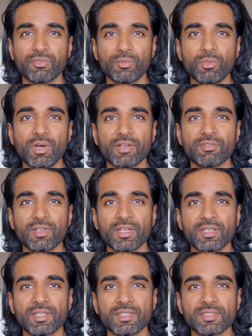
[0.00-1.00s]
from what I've
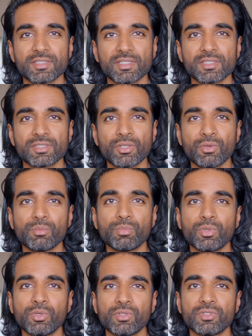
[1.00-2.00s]
learned is it's so
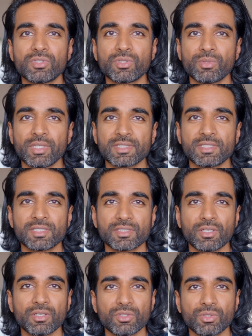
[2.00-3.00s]
important to actually
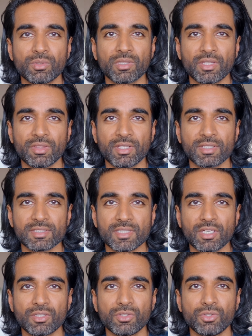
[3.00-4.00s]
start doing the things
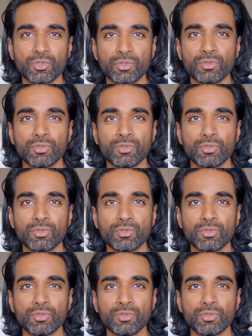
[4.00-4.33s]
that you